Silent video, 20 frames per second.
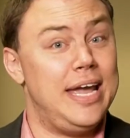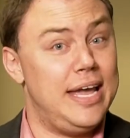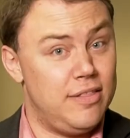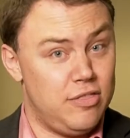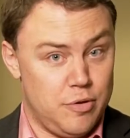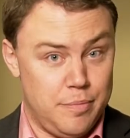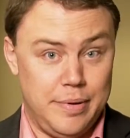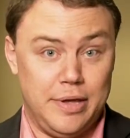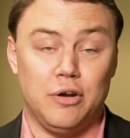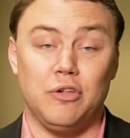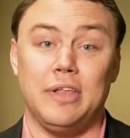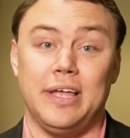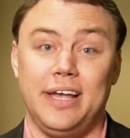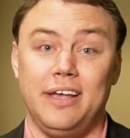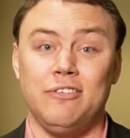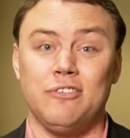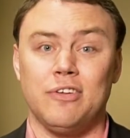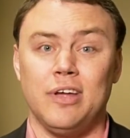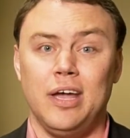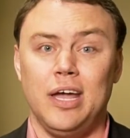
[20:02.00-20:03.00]
in the Middle
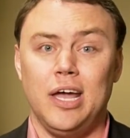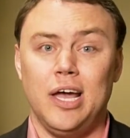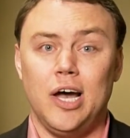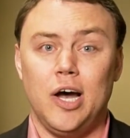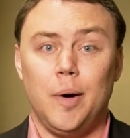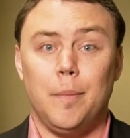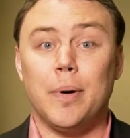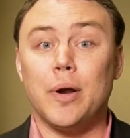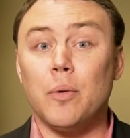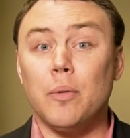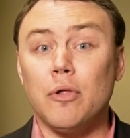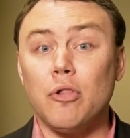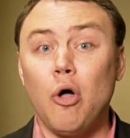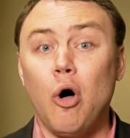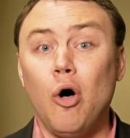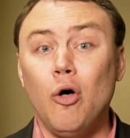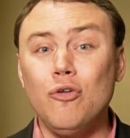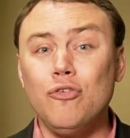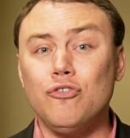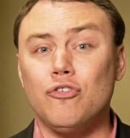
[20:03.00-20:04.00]
East, but it will
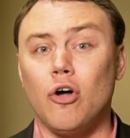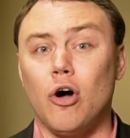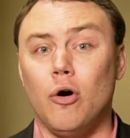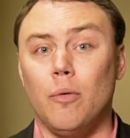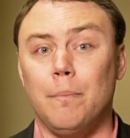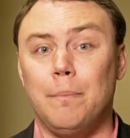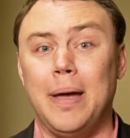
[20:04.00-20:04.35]
also